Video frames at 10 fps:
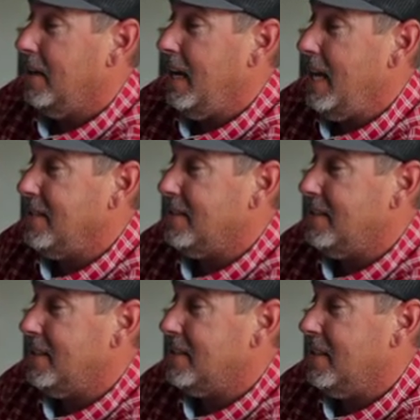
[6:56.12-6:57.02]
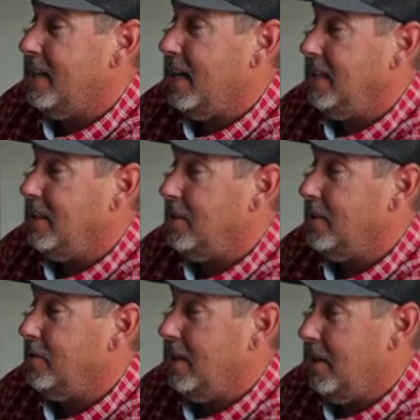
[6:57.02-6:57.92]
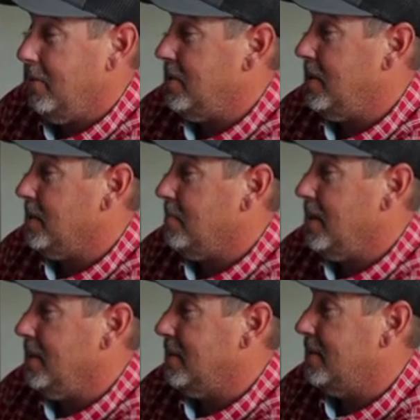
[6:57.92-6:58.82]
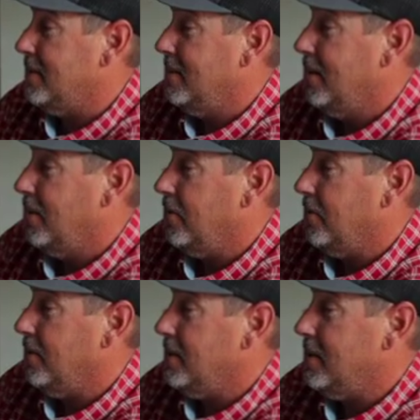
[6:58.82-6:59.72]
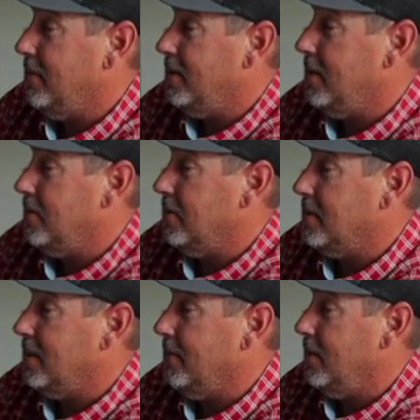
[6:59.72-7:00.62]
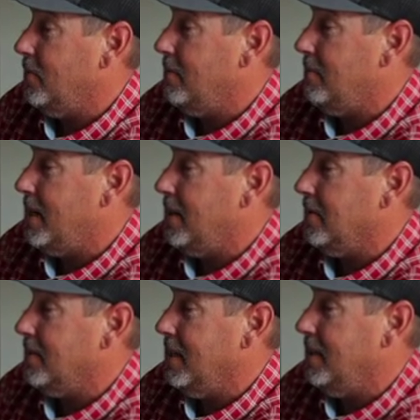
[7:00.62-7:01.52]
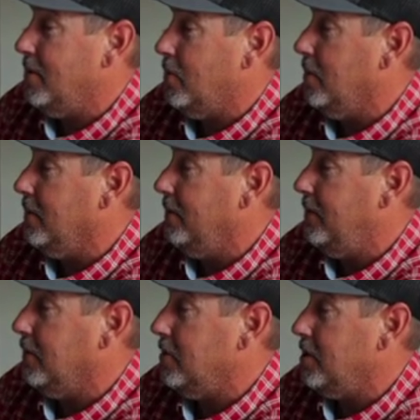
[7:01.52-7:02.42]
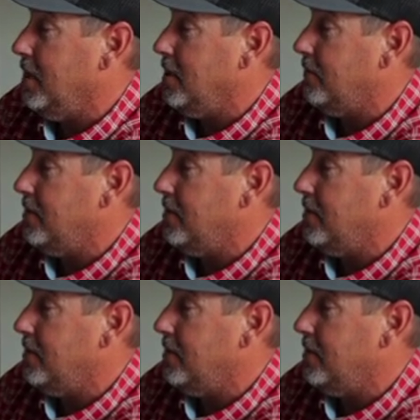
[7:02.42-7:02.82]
8/6/92, another 6 months, 3,771 miles. They did an oil and filter change for